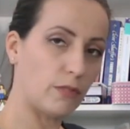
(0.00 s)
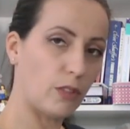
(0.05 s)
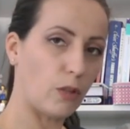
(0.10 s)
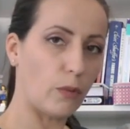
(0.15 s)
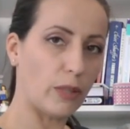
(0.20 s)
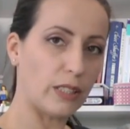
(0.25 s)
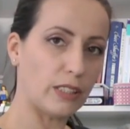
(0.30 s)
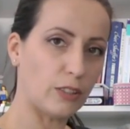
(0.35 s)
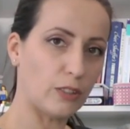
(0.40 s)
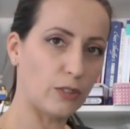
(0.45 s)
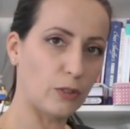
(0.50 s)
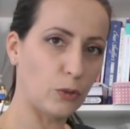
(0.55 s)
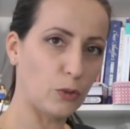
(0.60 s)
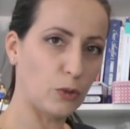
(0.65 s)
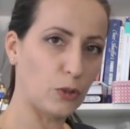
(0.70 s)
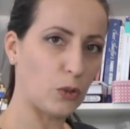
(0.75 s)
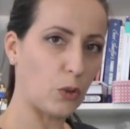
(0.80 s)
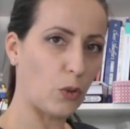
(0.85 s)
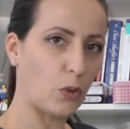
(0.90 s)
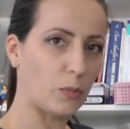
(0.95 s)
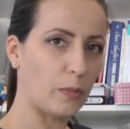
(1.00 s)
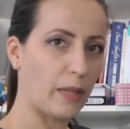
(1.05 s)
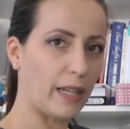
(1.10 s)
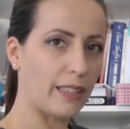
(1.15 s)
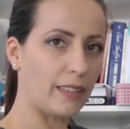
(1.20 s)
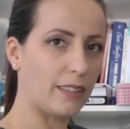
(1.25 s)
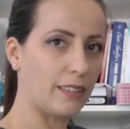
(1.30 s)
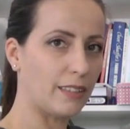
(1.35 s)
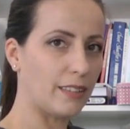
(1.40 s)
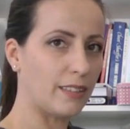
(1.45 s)
went loose on
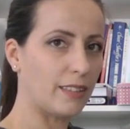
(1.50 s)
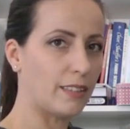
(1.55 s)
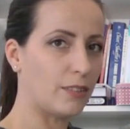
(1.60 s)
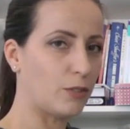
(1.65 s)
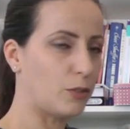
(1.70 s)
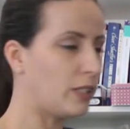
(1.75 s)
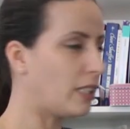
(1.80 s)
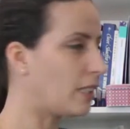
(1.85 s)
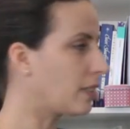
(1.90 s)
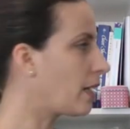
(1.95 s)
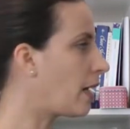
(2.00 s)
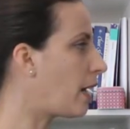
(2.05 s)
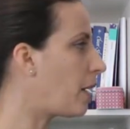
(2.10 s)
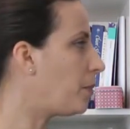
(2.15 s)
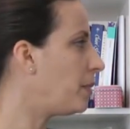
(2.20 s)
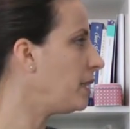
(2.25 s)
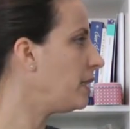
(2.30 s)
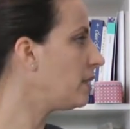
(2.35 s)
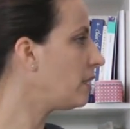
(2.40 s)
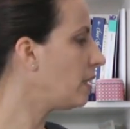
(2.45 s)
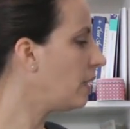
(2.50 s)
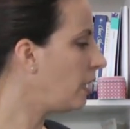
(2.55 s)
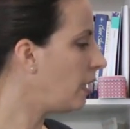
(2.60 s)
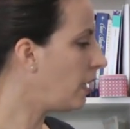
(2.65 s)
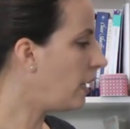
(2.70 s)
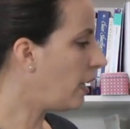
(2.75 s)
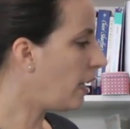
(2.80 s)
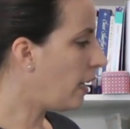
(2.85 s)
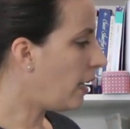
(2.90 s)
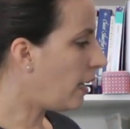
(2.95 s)
my real garment,
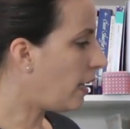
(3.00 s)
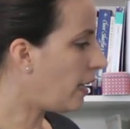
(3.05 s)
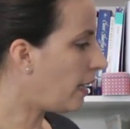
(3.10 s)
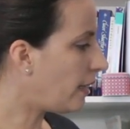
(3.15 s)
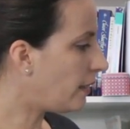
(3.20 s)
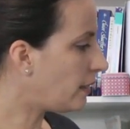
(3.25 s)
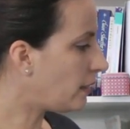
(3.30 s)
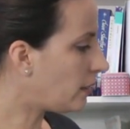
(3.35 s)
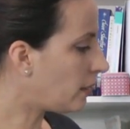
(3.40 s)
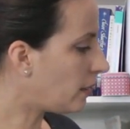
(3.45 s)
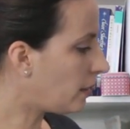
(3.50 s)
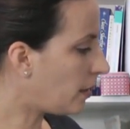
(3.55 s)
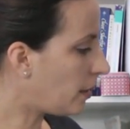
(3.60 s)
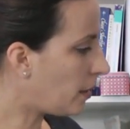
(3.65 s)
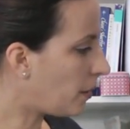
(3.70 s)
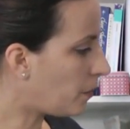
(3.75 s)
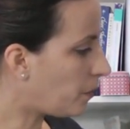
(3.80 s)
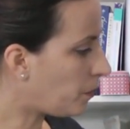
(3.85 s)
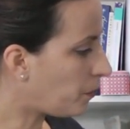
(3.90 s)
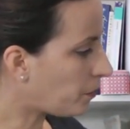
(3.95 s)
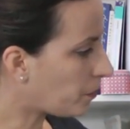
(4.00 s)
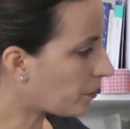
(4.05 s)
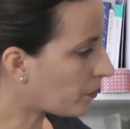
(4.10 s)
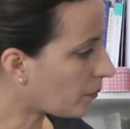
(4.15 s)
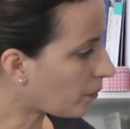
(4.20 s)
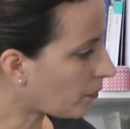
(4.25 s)
and